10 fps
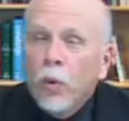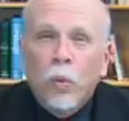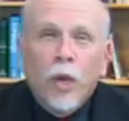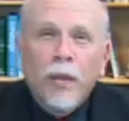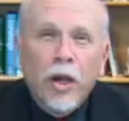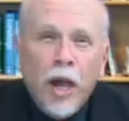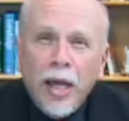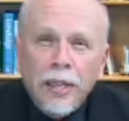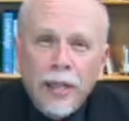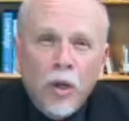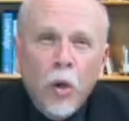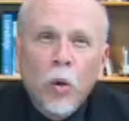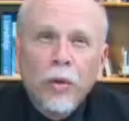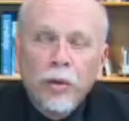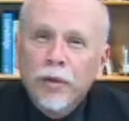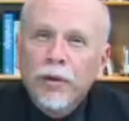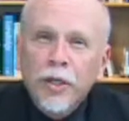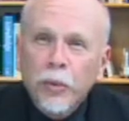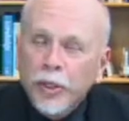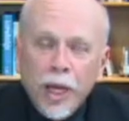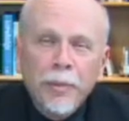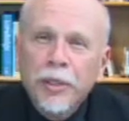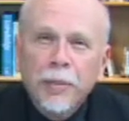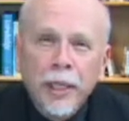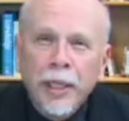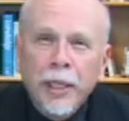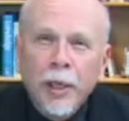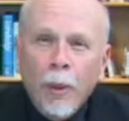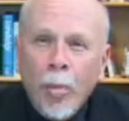What are the odds that the whole universe would come into being?